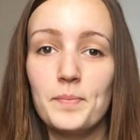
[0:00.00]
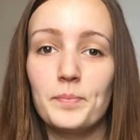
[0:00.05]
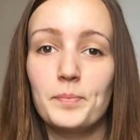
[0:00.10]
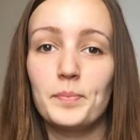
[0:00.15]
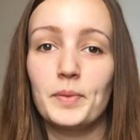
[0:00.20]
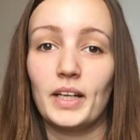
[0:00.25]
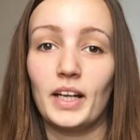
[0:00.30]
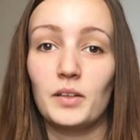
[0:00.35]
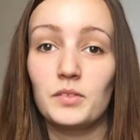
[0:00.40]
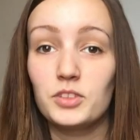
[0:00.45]

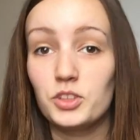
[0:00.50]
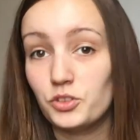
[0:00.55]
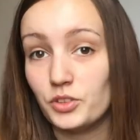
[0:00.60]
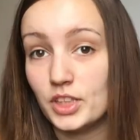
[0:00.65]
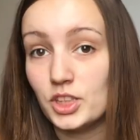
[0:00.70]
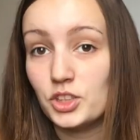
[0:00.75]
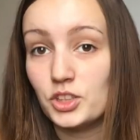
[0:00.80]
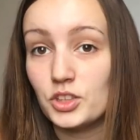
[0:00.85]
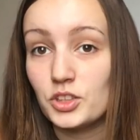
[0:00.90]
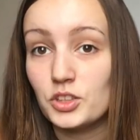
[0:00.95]
but I was
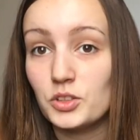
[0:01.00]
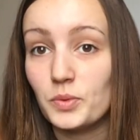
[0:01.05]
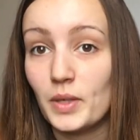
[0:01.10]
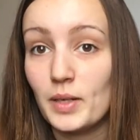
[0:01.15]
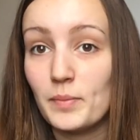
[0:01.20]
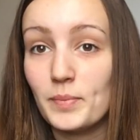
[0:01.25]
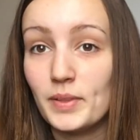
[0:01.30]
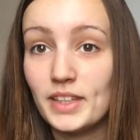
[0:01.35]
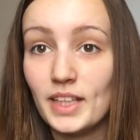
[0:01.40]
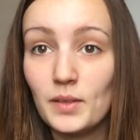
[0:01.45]
drenched in
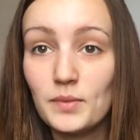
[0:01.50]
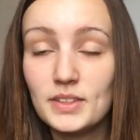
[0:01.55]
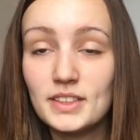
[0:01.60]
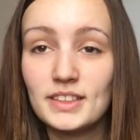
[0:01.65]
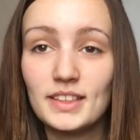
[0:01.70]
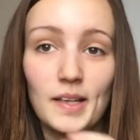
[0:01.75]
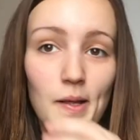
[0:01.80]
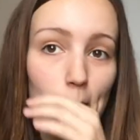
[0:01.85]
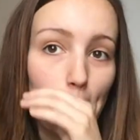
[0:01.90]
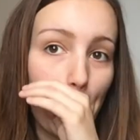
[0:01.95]
sweat. But that
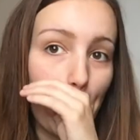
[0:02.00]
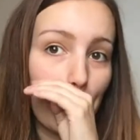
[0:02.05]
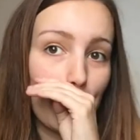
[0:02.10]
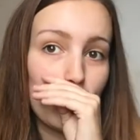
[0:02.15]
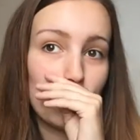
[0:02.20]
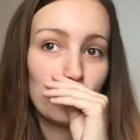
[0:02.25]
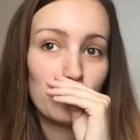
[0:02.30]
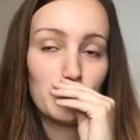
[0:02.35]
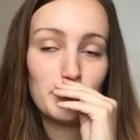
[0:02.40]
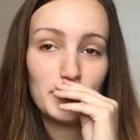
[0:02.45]
was,
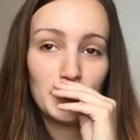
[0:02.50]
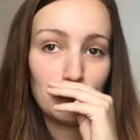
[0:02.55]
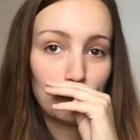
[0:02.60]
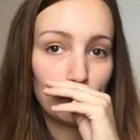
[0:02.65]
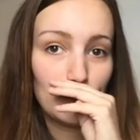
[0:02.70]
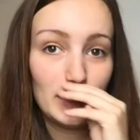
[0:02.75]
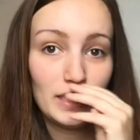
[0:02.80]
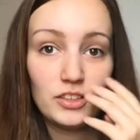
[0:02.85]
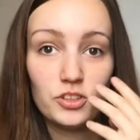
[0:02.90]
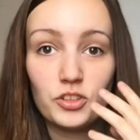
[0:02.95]
for me,
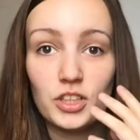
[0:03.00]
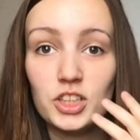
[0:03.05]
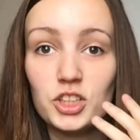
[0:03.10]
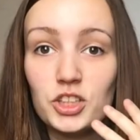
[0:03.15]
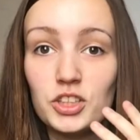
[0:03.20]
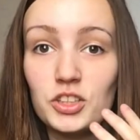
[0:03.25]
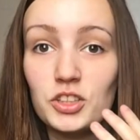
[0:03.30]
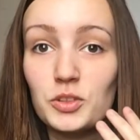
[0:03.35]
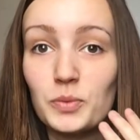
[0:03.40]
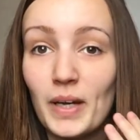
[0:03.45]
being
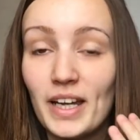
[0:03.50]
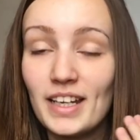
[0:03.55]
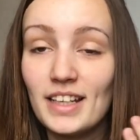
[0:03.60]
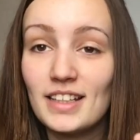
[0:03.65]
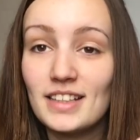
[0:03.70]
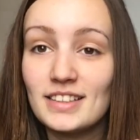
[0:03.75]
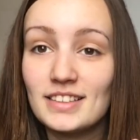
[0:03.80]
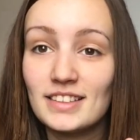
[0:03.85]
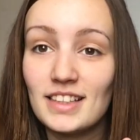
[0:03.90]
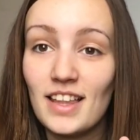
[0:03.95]
drenched in sweat
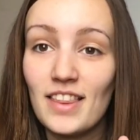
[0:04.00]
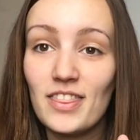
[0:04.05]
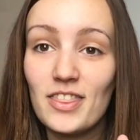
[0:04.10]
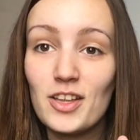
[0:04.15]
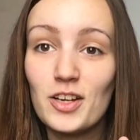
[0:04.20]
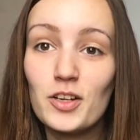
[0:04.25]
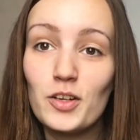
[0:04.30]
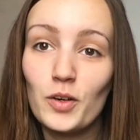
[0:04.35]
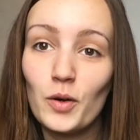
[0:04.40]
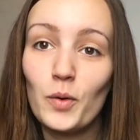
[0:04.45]
is
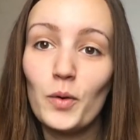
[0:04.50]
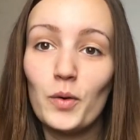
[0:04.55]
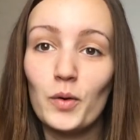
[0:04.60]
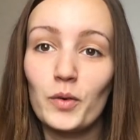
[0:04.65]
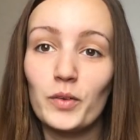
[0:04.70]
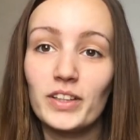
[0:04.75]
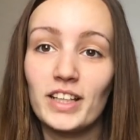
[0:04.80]
the goal.